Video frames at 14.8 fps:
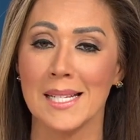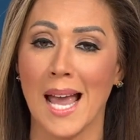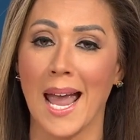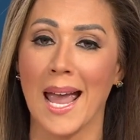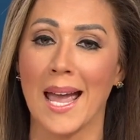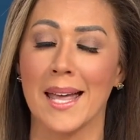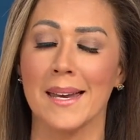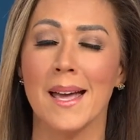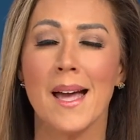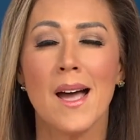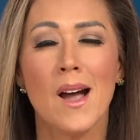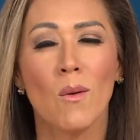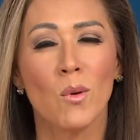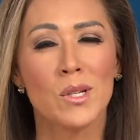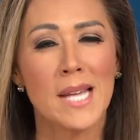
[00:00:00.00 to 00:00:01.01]
And
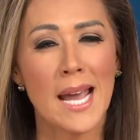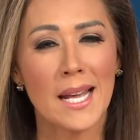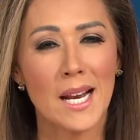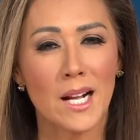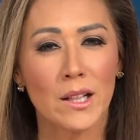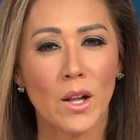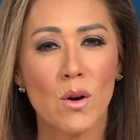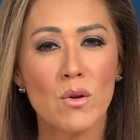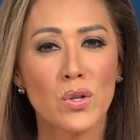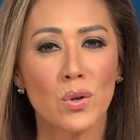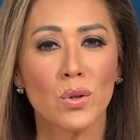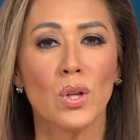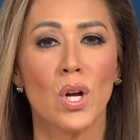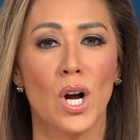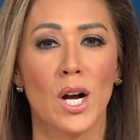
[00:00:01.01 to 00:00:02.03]
we're taking a closer
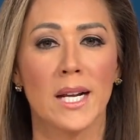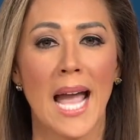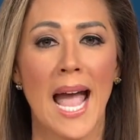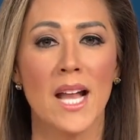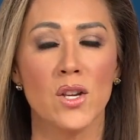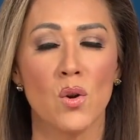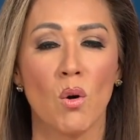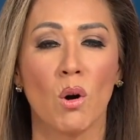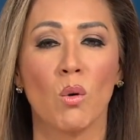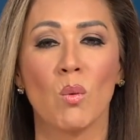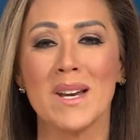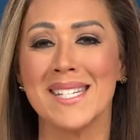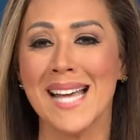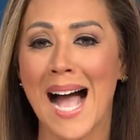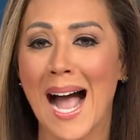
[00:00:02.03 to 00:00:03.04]
look at your
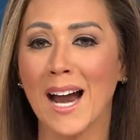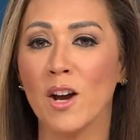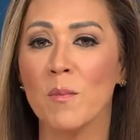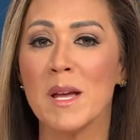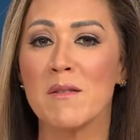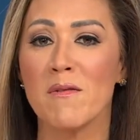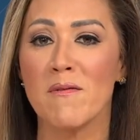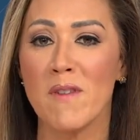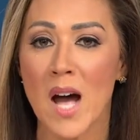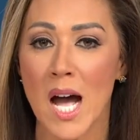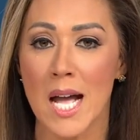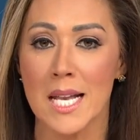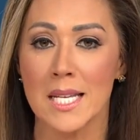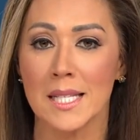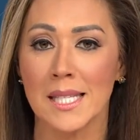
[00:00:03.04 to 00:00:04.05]
retirement
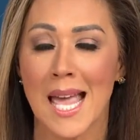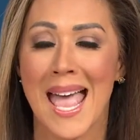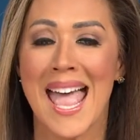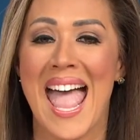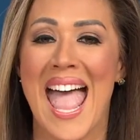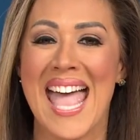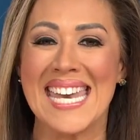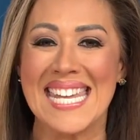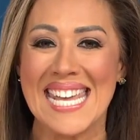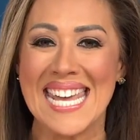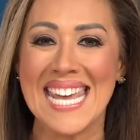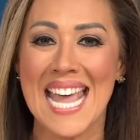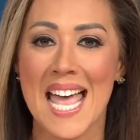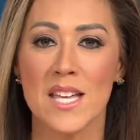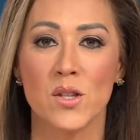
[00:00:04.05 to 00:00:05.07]
funds and
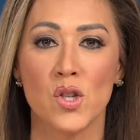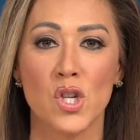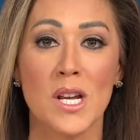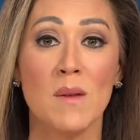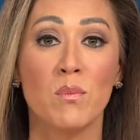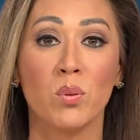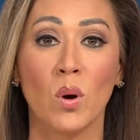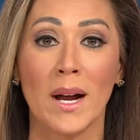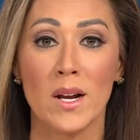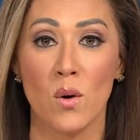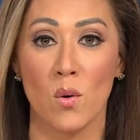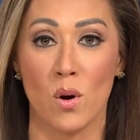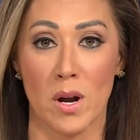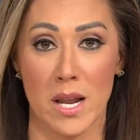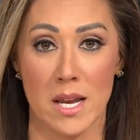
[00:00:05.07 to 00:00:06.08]
ESG
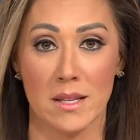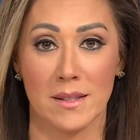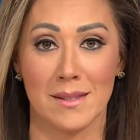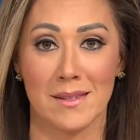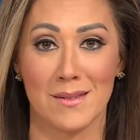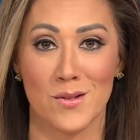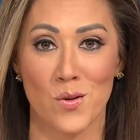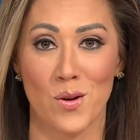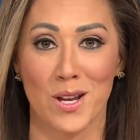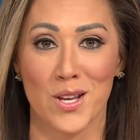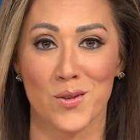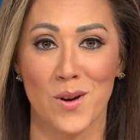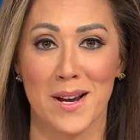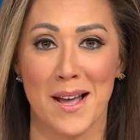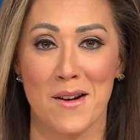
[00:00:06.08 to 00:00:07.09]
priorities. Joining us
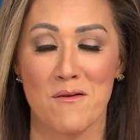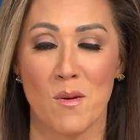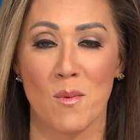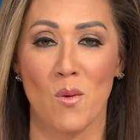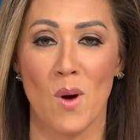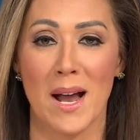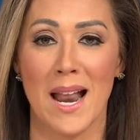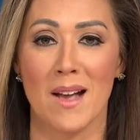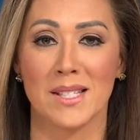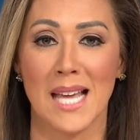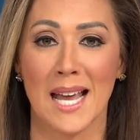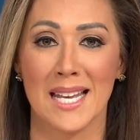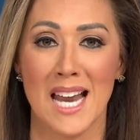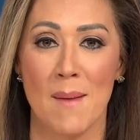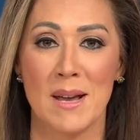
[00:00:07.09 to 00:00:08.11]
right now, former White House
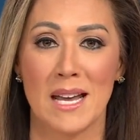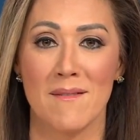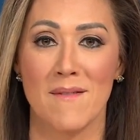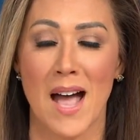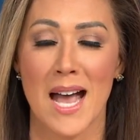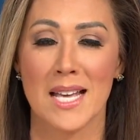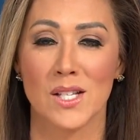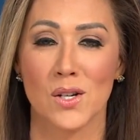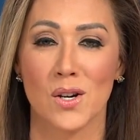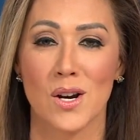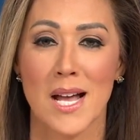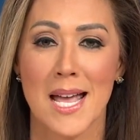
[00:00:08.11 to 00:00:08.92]
economic advisor